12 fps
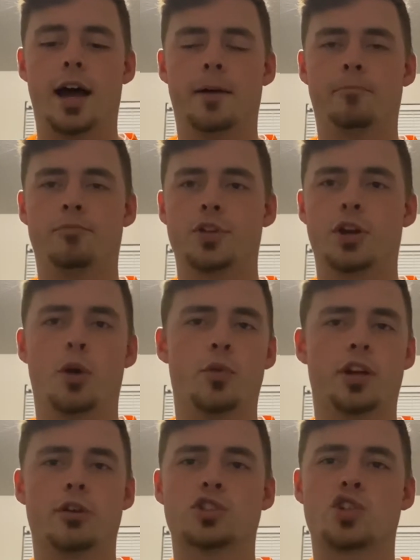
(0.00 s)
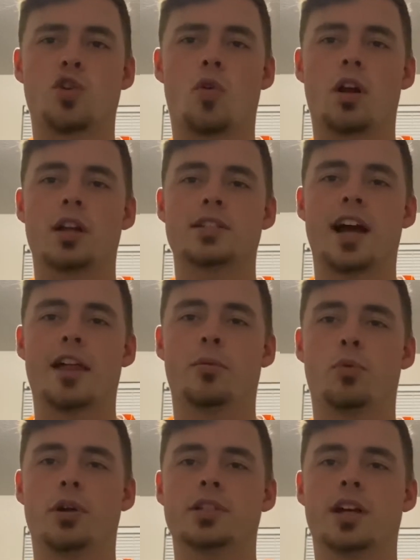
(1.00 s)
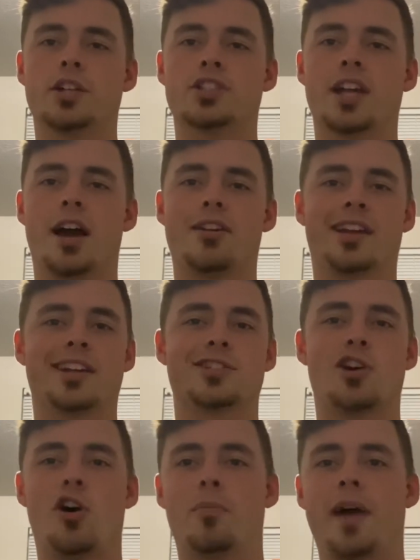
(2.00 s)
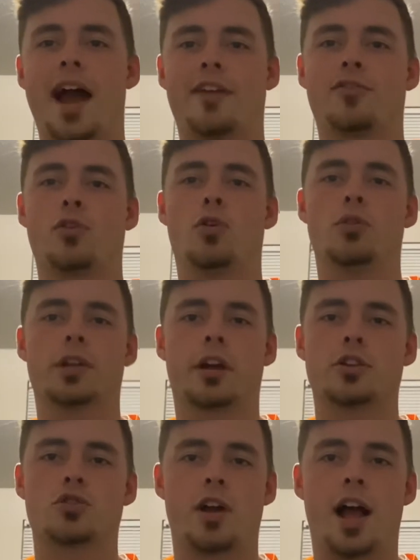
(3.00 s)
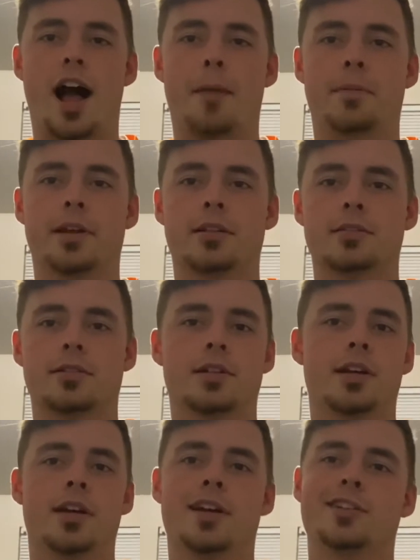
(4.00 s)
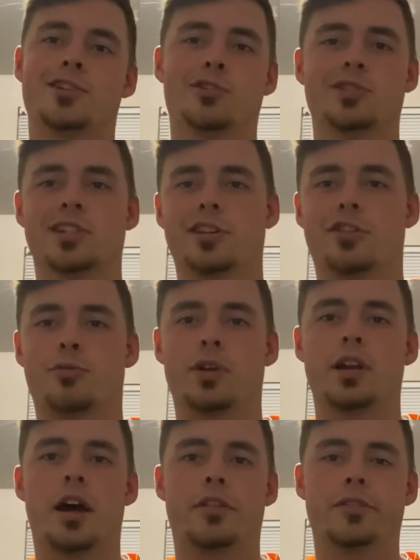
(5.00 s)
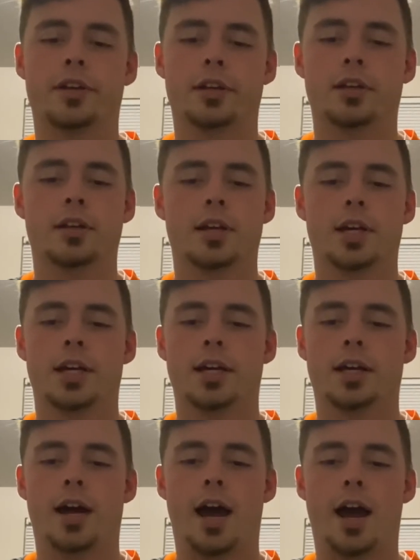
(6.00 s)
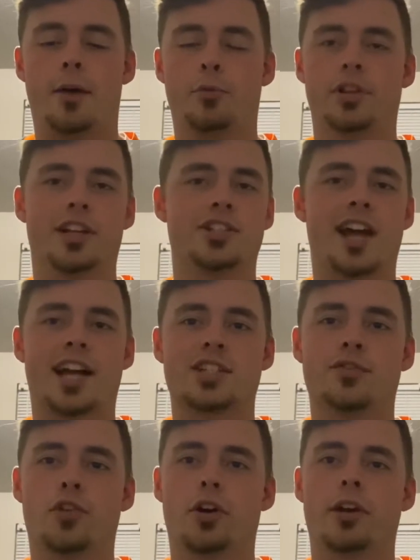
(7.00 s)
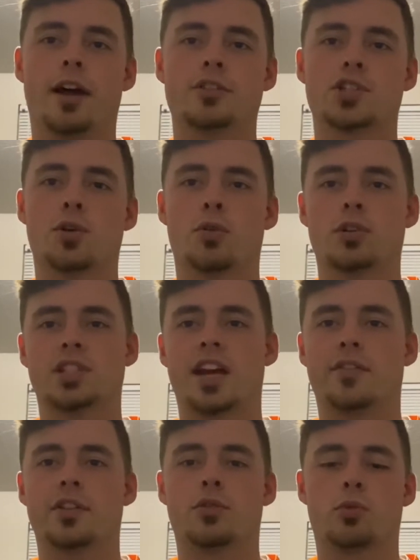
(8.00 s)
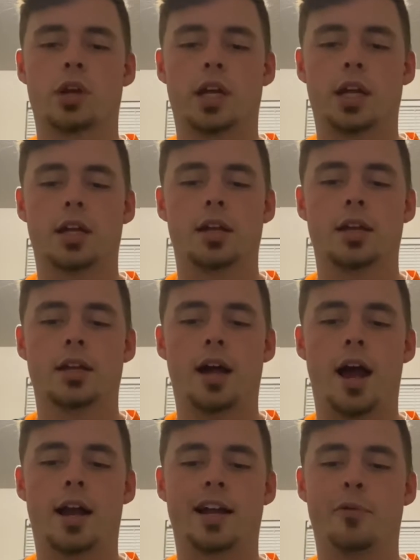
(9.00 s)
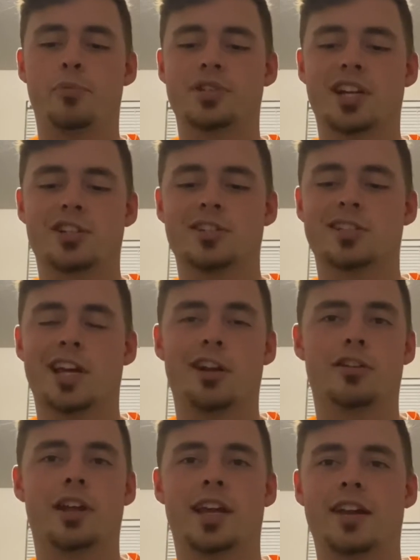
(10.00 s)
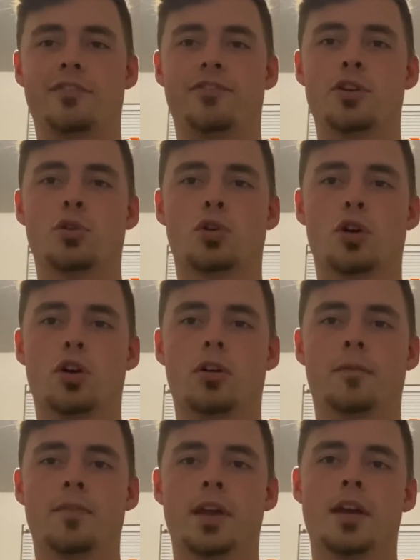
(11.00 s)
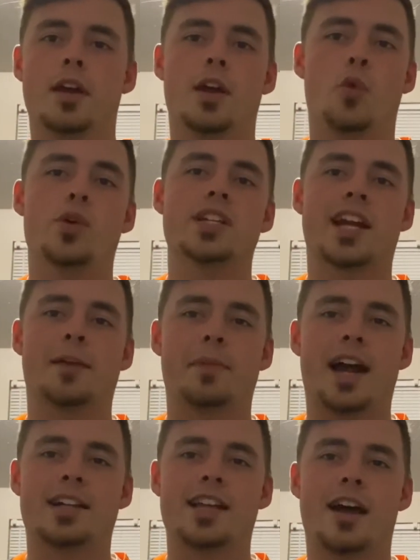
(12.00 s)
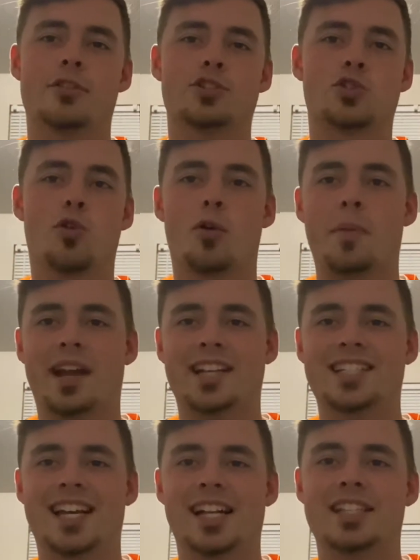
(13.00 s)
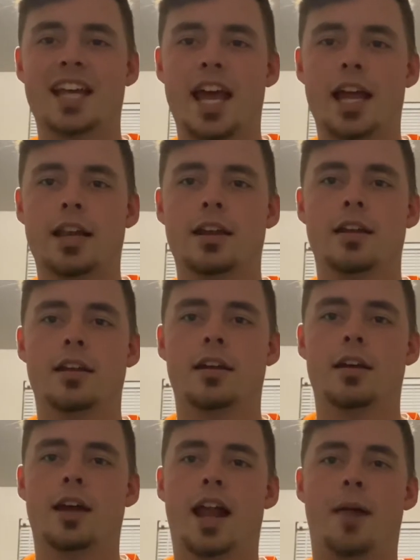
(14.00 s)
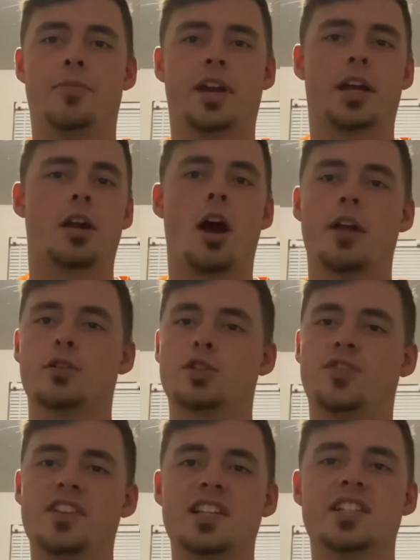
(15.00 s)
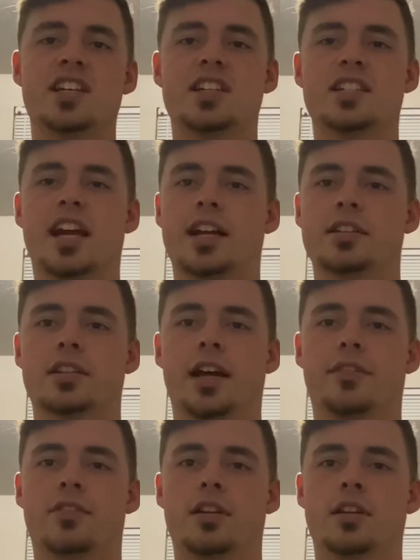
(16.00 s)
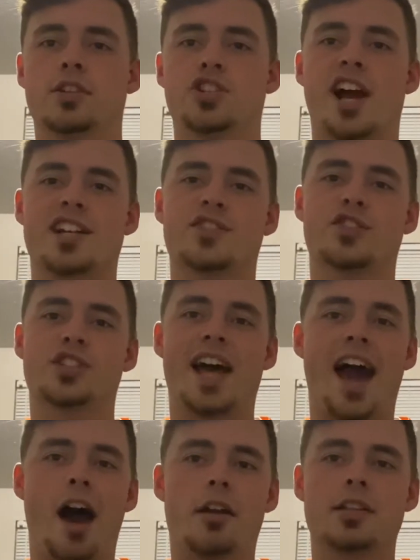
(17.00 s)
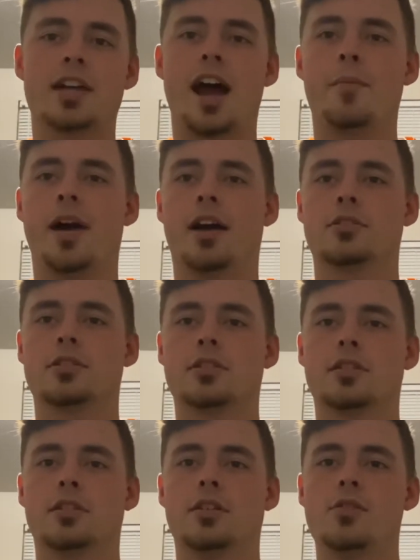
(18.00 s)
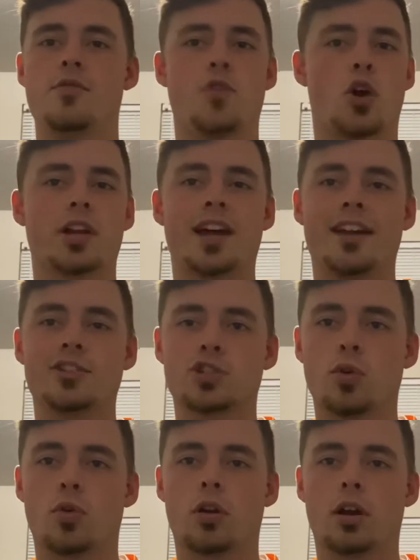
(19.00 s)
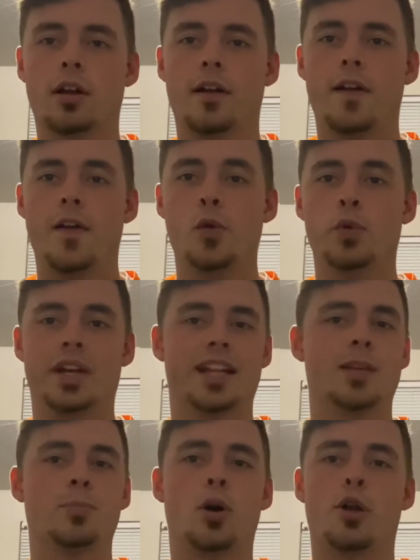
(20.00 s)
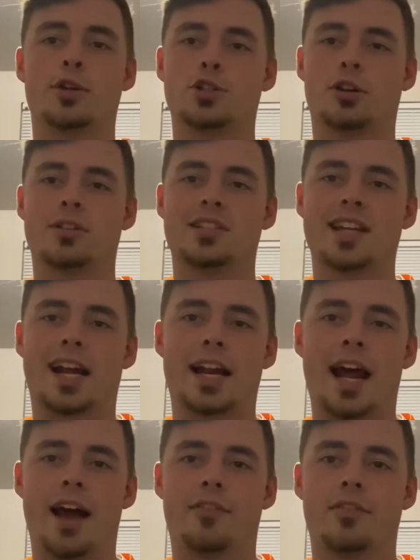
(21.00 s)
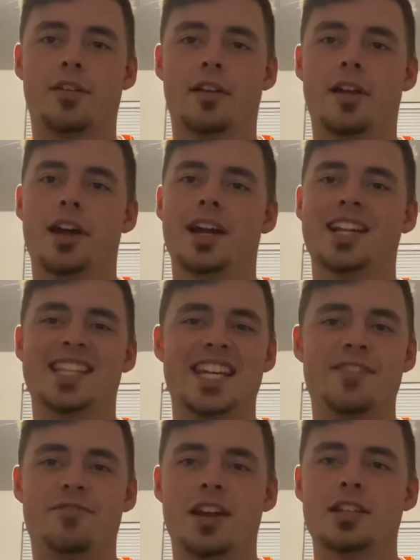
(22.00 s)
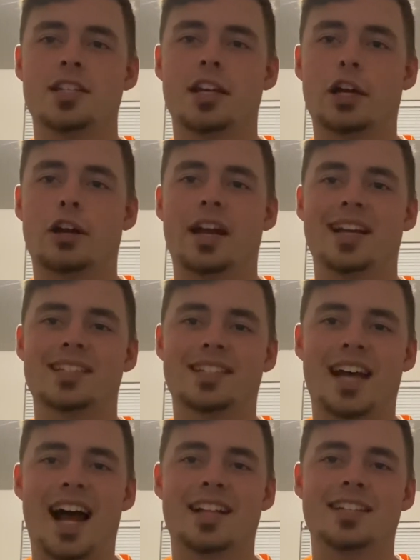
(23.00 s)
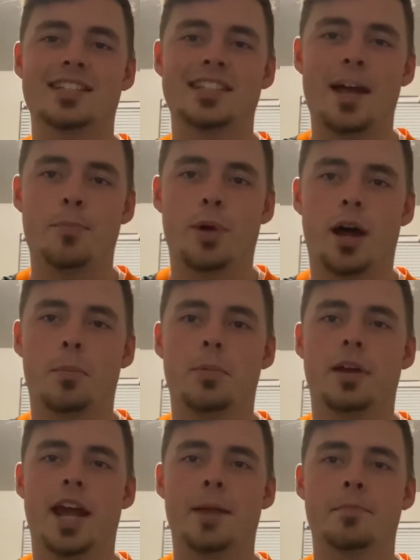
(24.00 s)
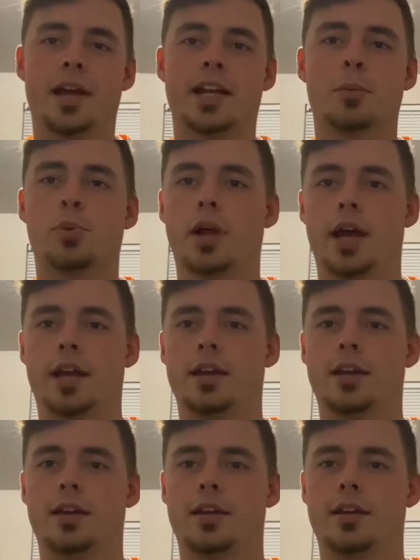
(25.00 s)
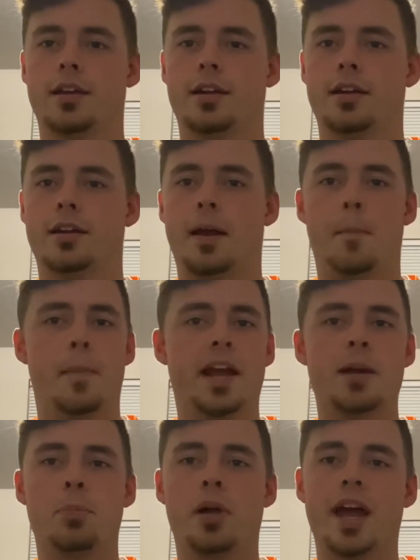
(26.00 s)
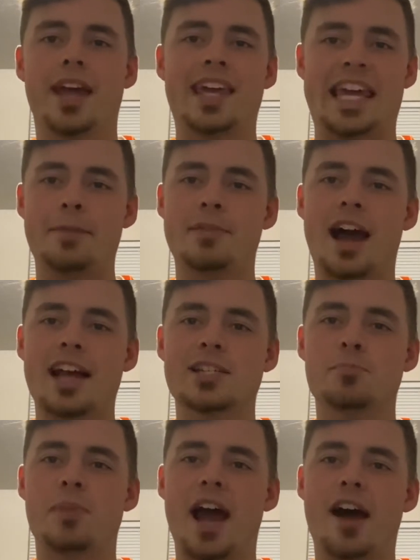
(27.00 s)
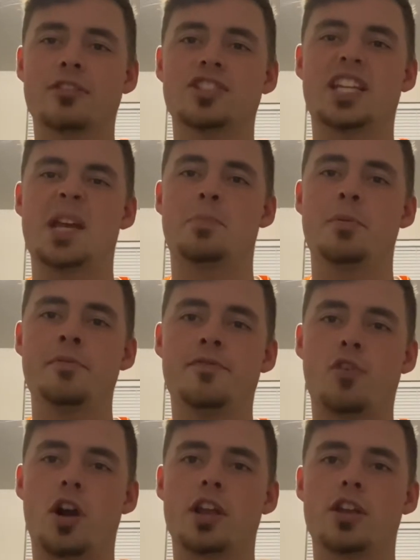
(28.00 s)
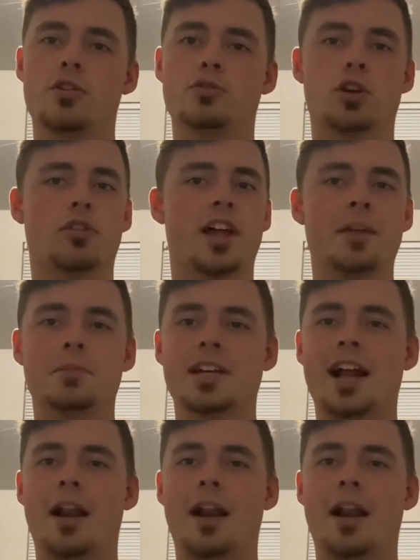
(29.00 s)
We go score on a Tyler Boyd touchdown. It gets called back for holding on Trey Hopkins. Turns into 3-0. We let Jacksonville go down and score 7-3. A couple possessions later, they get a field goal. We take it back down, score, make it 10-10. And I'm thinking, all right, there's 56 seconds left. Jacksonville's out of timeouts. We've already got a score. We get the ball to start the second half. Defense here has got to step up and make a play. Make a play, keep guys in bounds, keep them in front of you, don't let them get out of